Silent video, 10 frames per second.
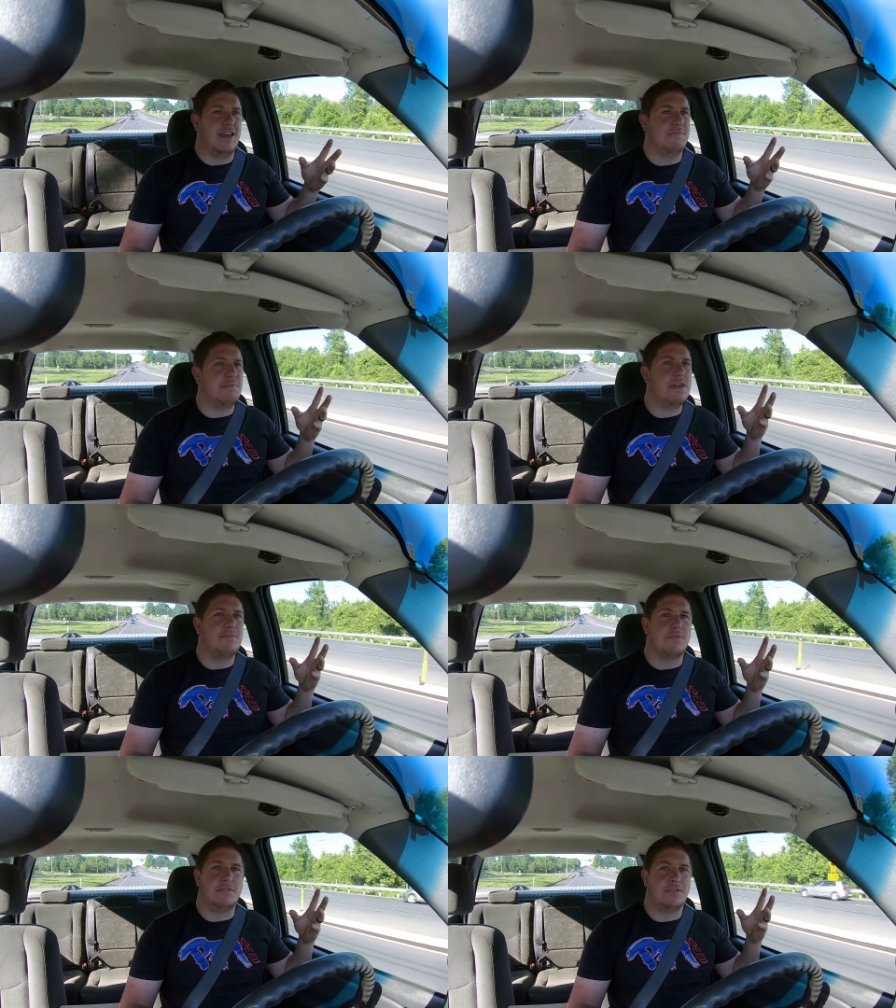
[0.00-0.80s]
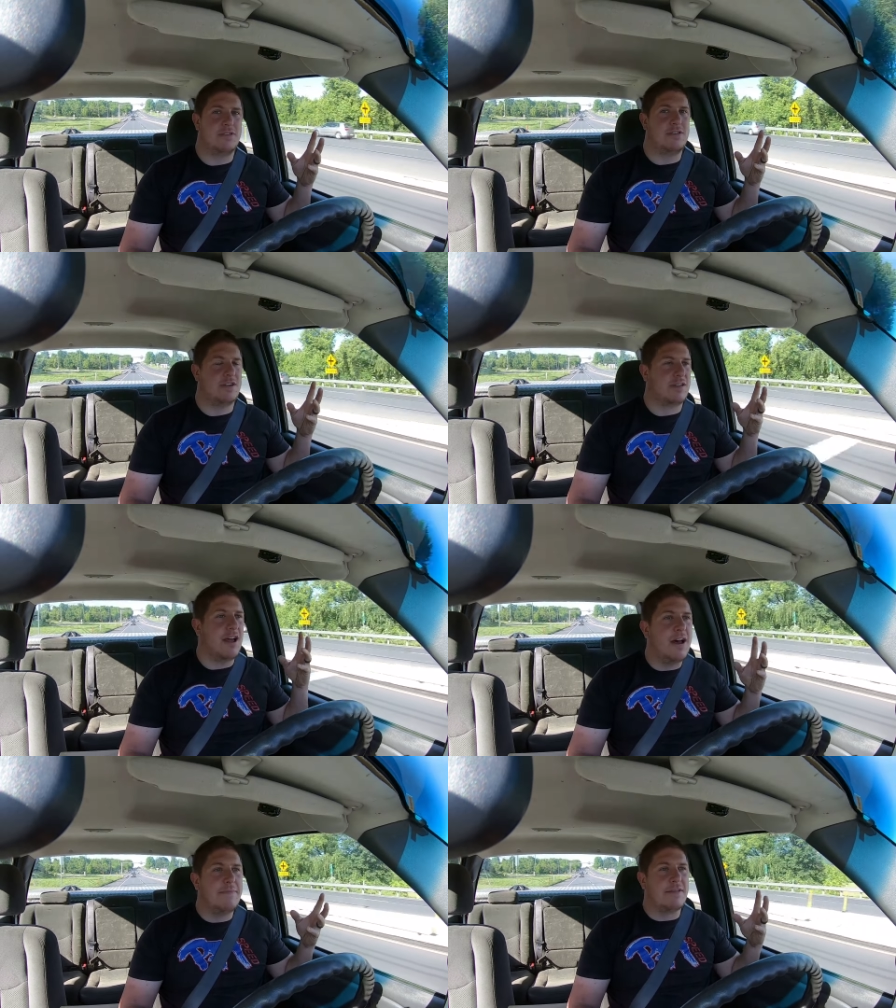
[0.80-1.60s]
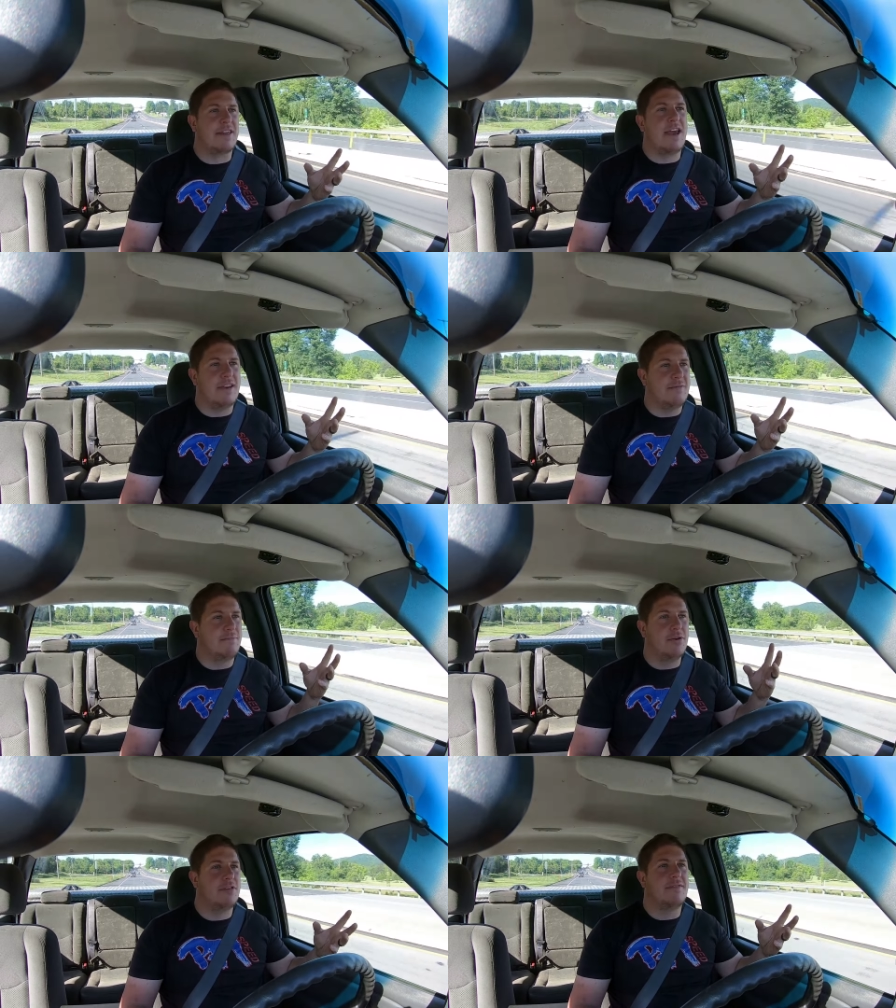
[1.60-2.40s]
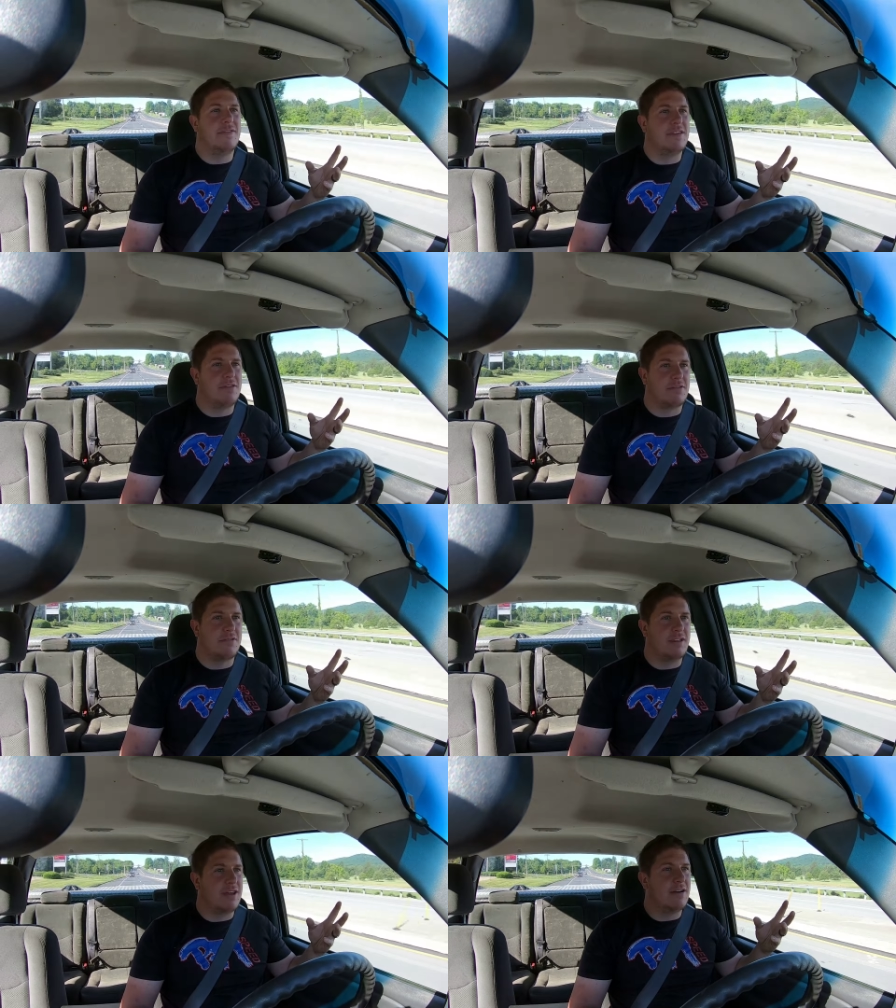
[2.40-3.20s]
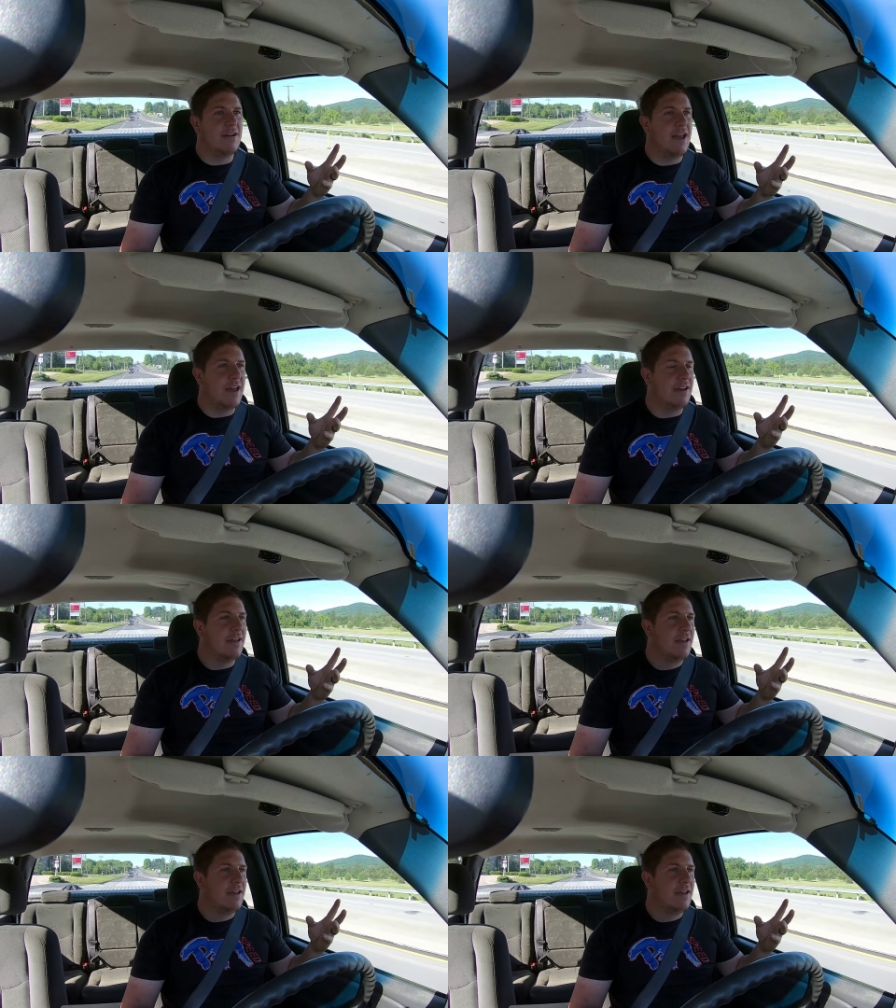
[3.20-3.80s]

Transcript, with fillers: and people just upset posting videos on the internet